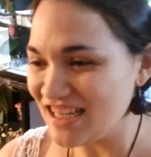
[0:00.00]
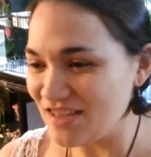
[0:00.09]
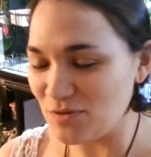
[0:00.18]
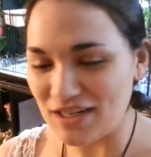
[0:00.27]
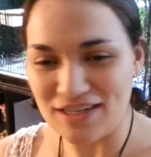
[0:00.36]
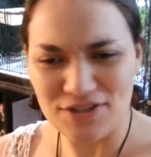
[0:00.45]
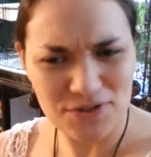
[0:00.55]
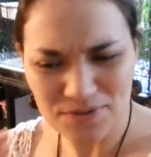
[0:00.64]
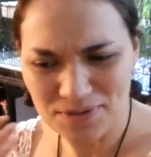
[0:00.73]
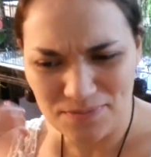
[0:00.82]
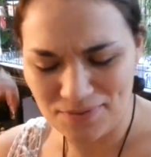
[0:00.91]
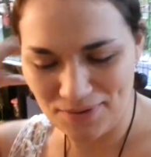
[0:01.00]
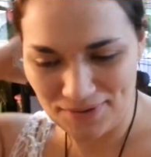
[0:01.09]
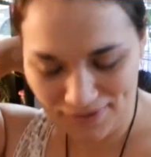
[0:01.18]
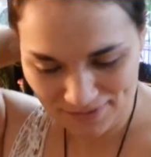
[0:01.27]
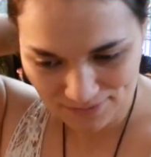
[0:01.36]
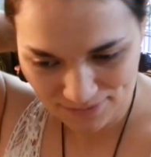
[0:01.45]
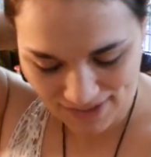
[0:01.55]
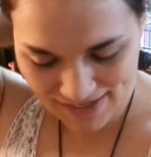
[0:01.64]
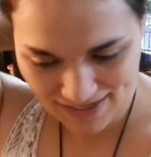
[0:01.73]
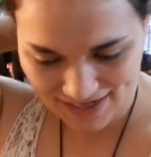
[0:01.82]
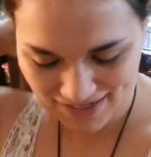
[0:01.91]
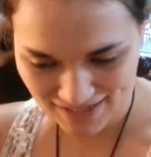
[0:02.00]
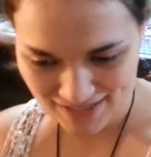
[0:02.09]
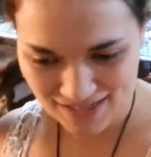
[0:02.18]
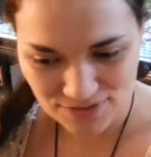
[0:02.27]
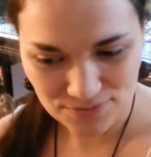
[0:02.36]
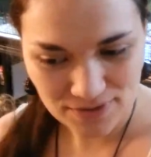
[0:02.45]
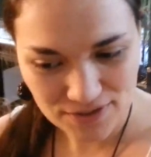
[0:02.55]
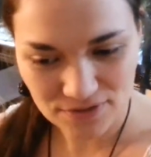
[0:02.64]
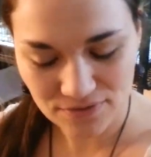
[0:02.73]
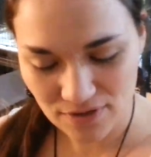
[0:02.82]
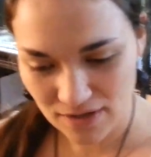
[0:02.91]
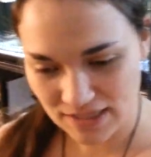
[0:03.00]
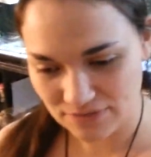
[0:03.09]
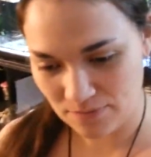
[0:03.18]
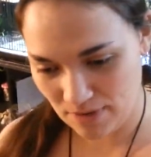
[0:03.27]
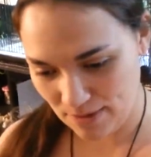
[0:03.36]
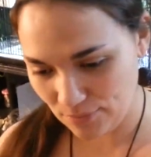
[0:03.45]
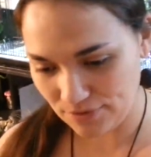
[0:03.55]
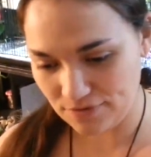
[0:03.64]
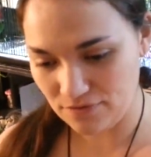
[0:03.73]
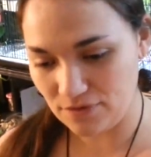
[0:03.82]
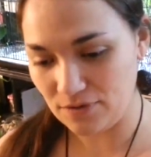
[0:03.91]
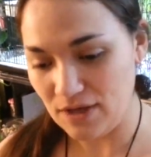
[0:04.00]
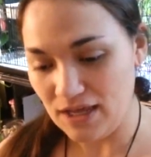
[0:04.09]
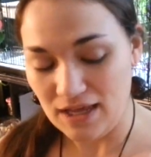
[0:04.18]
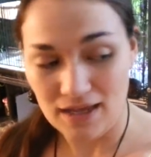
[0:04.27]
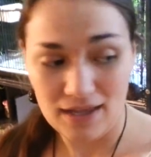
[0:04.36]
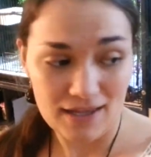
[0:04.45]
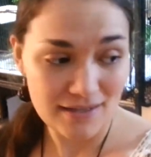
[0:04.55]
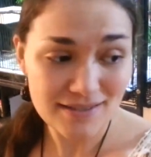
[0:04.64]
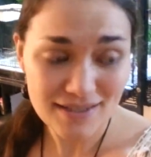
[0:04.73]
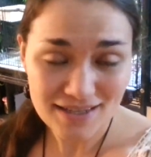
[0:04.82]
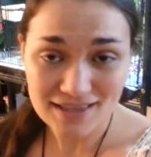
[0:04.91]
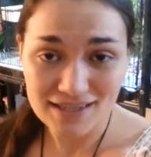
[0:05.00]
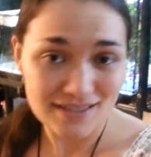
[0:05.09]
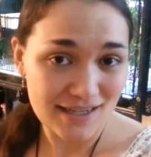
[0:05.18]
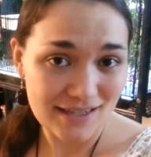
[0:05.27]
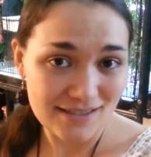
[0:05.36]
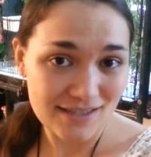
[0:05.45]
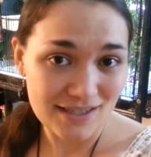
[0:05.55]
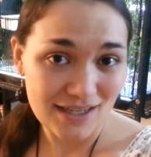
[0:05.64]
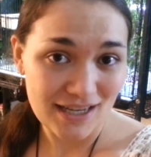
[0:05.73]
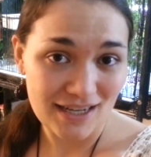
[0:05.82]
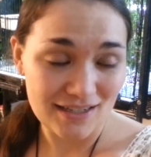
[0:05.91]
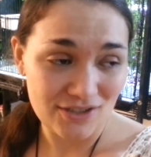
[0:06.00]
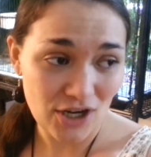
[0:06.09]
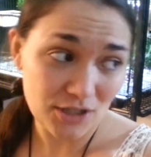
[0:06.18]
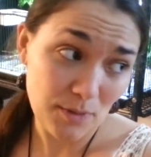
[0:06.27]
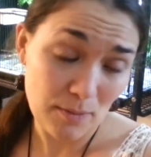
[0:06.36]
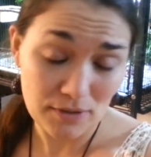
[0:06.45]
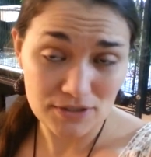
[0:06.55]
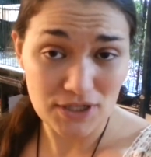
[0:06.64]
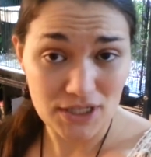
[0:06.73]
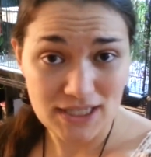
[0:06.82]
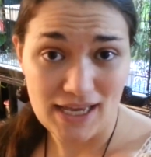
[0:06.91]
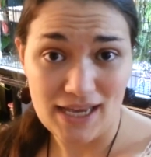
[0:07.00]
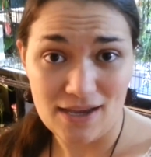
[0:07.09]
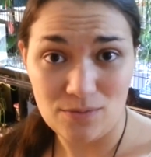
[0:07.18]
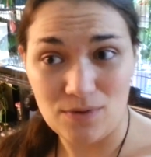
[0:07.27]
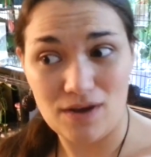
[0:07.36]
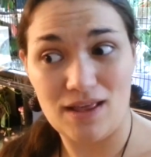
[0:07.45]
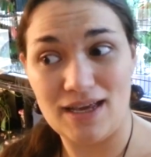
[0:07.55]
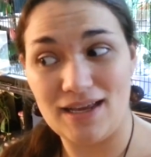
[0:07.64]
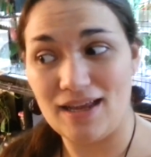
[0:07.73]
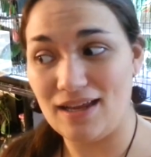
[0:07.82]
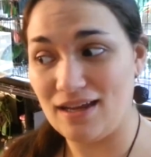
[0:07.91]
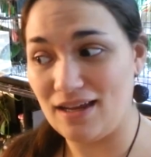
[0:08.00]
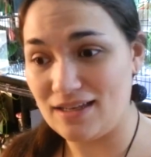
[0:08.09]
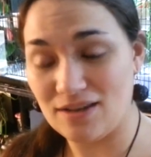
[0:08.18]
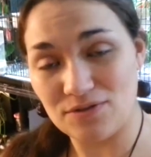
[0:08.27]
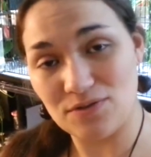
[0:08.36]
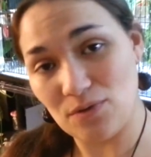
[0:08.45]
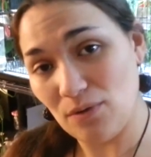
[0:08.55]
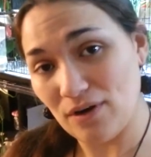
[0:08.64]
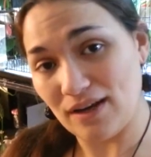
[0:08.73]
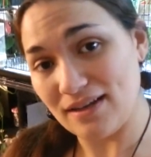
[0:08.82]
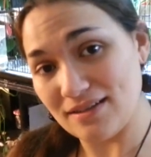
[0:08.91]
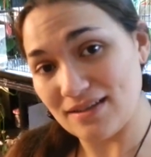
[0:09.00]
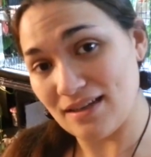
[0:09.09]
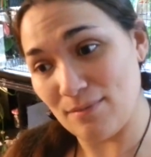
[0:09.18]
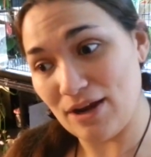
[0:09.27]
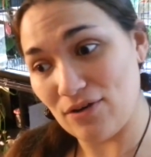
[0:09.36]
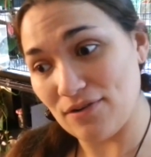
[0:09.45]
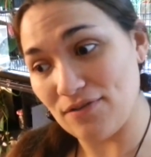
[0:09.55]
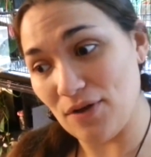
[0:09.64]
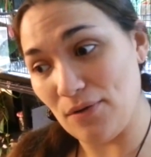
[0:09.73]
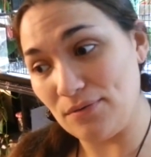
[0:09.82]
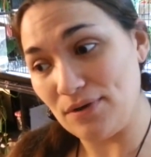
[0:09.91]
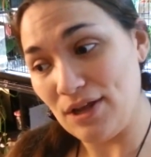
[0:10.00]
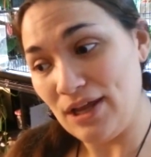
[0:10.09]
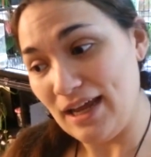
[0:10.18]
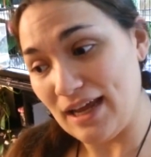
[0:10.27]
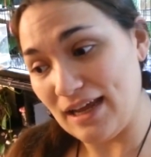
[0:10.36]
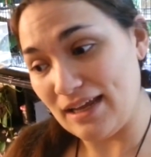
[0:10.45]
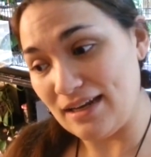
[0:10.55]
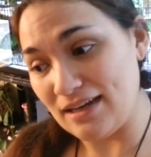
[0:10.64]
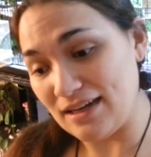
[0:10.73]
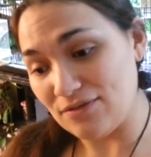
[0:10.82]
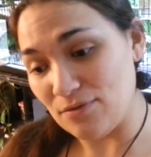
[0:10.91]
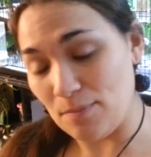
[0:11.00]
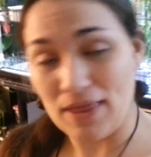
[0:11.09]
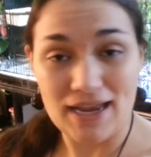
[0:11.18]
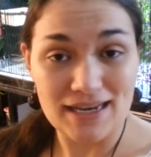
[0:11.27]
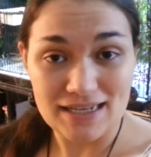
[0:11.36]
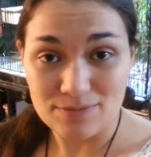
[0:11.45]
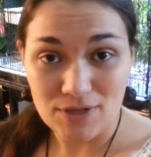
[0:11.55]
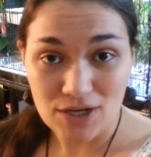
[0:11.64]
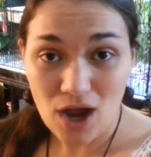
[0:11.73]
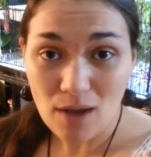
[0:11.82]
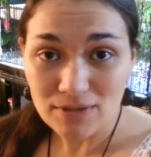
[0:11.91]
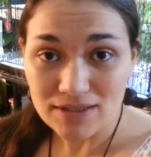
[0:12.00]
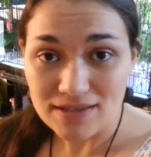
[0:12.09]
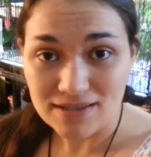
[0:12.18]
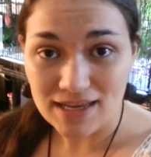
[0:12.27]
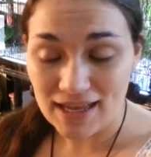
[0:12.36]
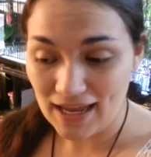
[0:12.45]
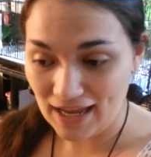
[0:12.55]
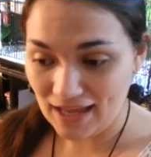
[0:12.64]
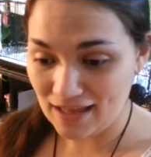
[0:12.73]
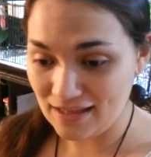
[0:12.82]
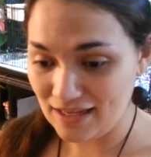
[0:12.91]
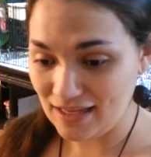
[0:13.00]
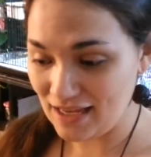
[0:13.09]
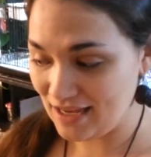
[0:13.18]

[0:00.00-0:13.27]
what I do is important. I, and, and it's really surreal because, from my point of view, I sit at that desk and talk to my birds all day while I, I tell stories in a microphone and reply to as many comments as I can.